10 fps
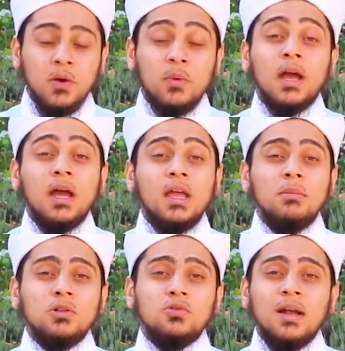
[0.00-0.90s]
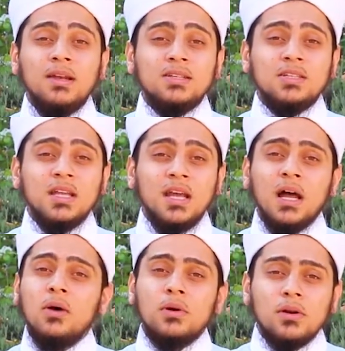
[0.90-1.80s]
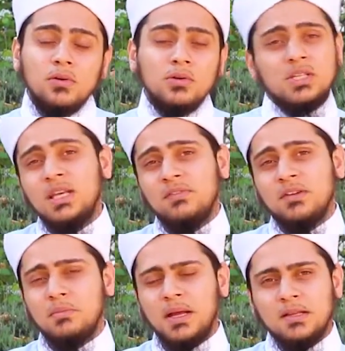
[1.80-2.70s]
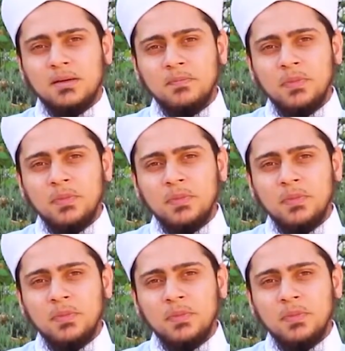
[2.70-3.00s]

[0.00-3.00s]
we are able to understand our roles even better.